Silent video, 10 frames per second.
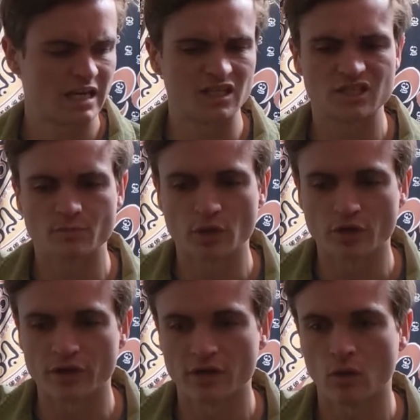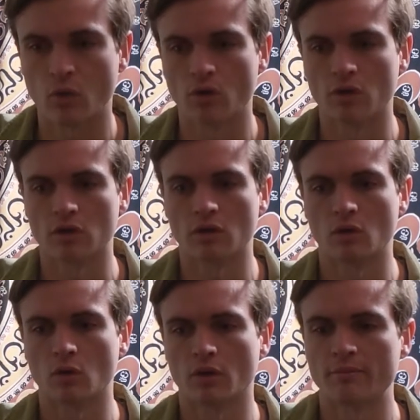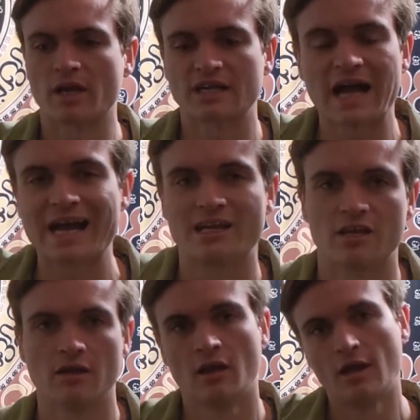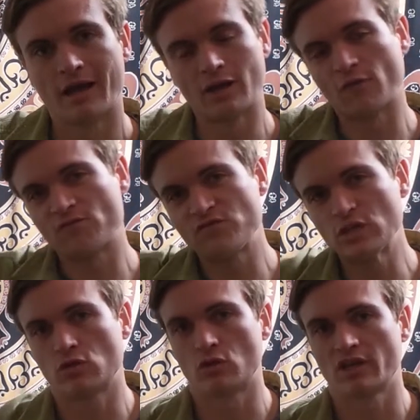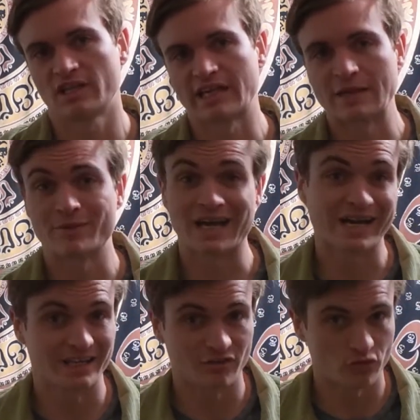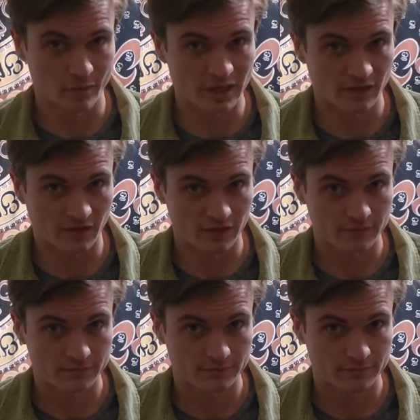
spirit or I'm not guided. I don't feel like I'm guided from anything.